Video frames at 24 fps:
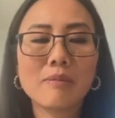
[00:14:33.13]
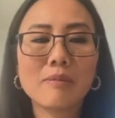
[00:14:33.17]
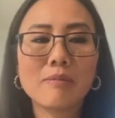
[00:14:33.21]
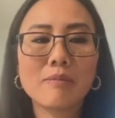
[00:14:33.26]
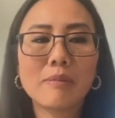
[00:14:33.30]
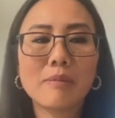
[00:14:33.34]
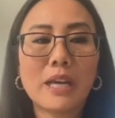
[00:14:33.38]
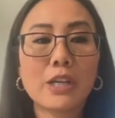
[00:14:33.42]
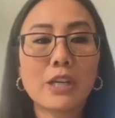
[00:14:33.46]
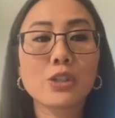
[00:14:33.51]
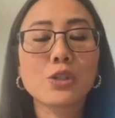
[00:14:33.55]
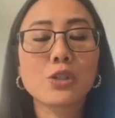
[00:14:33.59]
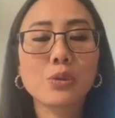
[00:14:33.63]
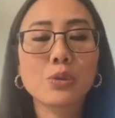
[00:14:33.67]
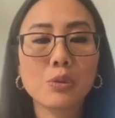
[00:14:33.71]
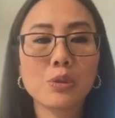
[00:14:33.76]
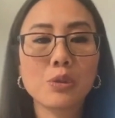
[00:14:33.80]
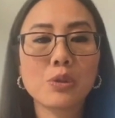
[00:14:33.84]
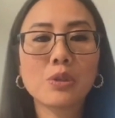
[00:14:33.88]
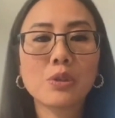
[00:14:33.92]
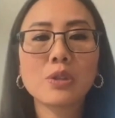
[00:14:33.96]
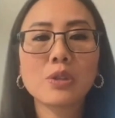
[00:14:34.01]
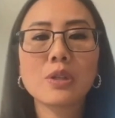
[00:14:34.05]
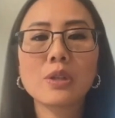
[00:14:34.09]
made
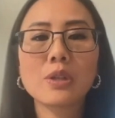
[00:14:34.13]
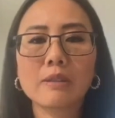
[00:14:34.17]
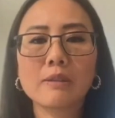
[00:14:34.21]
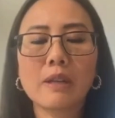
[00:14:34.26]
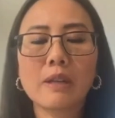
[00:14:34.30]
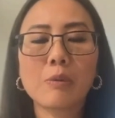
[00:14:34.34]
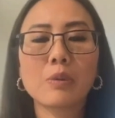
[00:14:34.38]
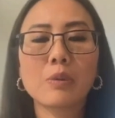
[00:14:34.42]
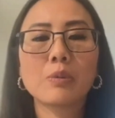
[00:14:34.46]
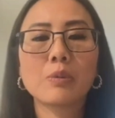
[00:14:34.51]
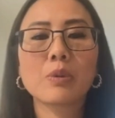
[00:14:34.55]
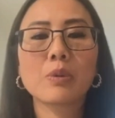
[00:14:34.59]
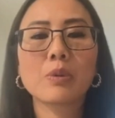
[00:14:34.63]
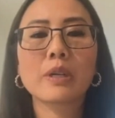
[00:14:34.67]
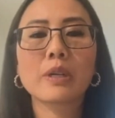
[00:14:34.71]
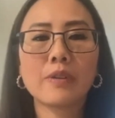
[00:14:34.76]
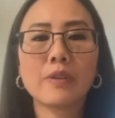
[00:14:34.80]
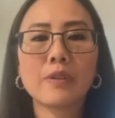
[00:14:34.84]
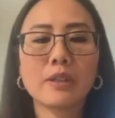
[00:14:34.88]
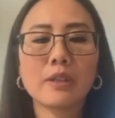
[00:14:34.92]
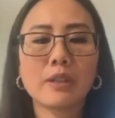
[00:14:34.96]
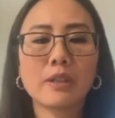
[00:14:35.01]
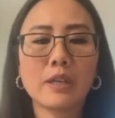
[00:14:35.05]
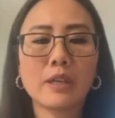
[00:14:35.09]
sure that we were
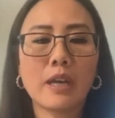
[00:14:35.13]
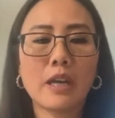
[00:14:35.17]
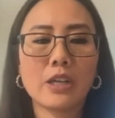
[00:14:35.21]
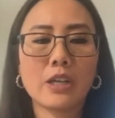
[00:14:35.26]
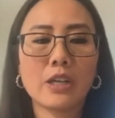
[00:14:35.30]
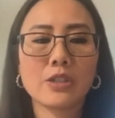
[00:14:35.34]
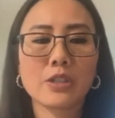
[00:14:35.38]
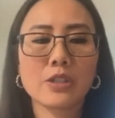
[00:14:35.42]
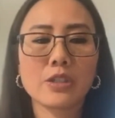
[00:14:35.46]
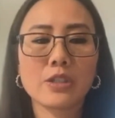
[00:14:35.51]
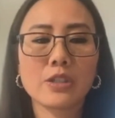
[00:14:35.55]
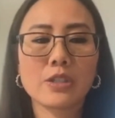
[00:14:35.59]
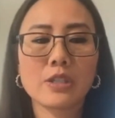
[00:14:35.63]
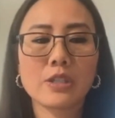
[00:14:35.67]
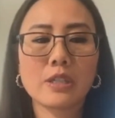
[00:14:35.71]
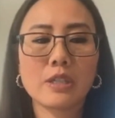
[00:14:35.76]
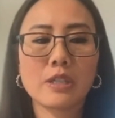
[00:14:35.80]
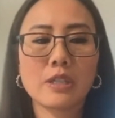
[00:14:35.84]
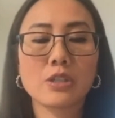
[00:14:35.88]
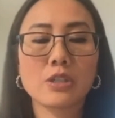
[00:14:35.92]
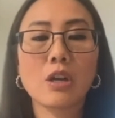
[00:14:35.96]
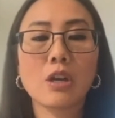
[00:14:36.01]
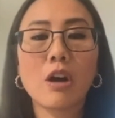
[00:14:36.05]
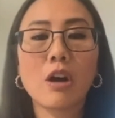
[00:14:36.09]
giving the agents
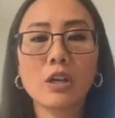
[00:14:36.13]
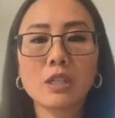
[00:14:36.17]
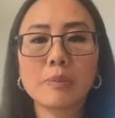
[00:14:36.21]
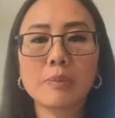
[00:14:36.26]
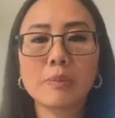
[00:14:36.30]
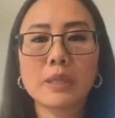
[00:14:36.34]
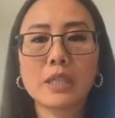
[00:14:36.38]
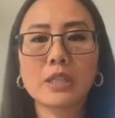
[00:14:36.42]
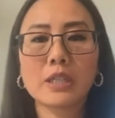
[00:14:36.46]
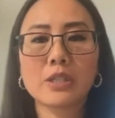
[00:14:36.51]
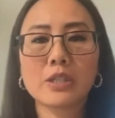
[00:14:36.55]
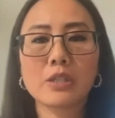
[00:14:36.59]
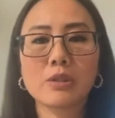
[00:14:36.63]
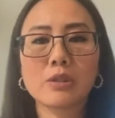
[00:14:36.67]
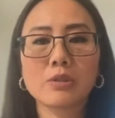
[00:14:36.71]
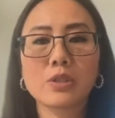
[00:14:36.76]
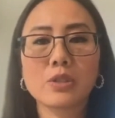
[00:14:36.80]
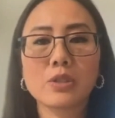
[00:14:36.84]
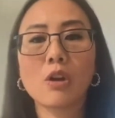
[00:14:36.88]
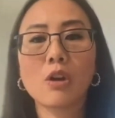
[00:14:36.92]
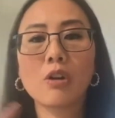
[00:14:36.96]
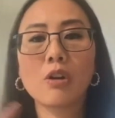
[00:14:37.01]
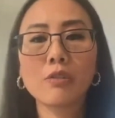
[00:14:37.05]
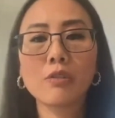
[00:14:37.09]
the autonomy to
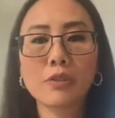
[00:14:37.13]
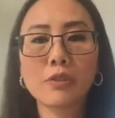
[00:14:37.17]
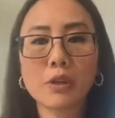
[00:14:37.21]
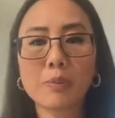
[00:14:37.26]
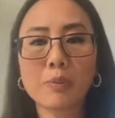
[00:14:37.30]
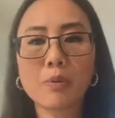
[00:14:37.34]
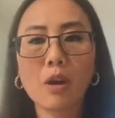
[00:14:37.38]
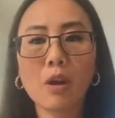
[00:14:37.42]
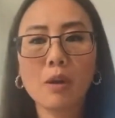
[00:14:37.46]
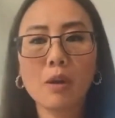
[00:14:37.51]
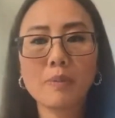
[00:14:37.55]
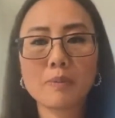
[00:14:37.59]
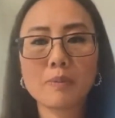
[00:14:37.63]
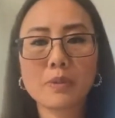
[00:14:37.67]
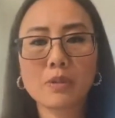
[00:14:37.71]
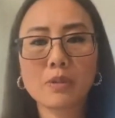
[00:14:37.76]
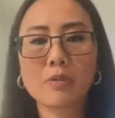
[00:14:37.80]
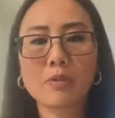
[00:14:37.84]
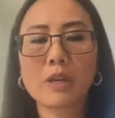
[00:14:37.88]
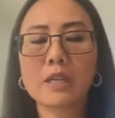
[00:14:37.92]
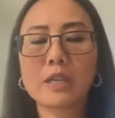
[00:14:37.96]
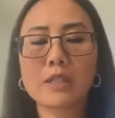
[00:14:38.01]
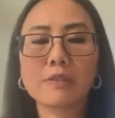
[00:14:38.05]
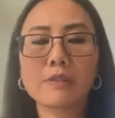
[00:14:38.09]
solve their problems
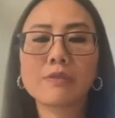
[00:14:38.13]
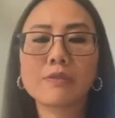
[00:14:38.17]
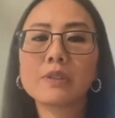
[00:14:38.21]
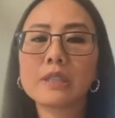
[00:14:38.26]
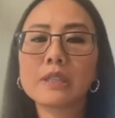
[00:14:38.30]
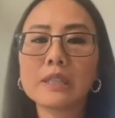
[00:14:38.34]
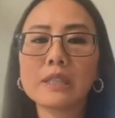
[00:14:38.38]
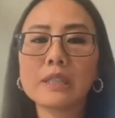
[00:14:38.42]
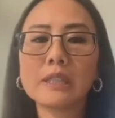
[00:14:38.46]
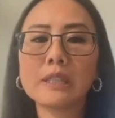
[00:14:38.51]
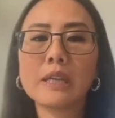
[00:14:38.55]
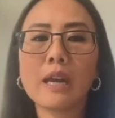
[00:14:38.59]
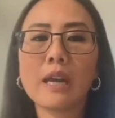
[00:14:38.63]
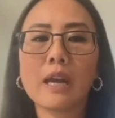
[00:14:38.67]
creatively